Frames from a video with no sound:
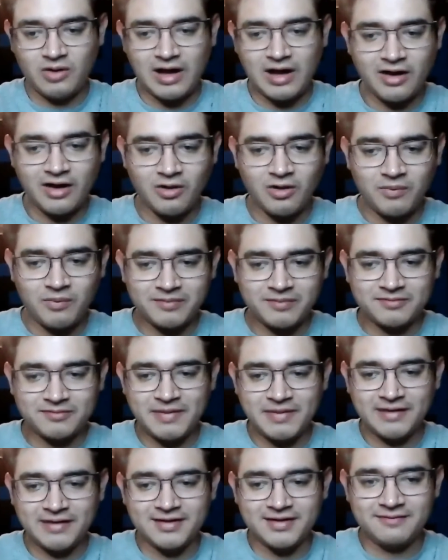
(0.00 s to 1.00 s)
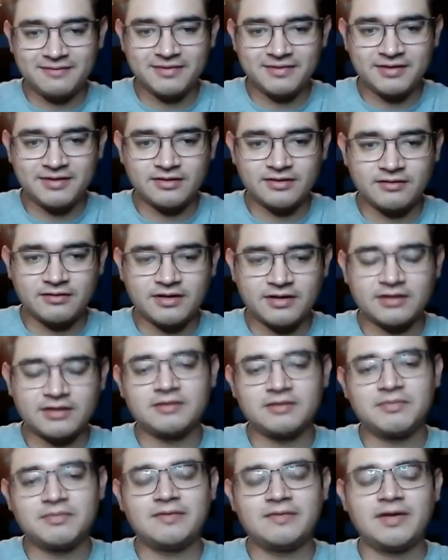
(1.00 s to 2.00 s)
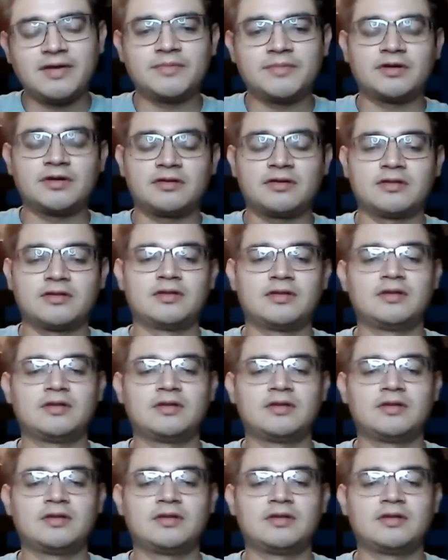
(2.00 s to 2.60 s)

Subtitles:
I hope I'm spelling everything correctly. Maybe I'm not,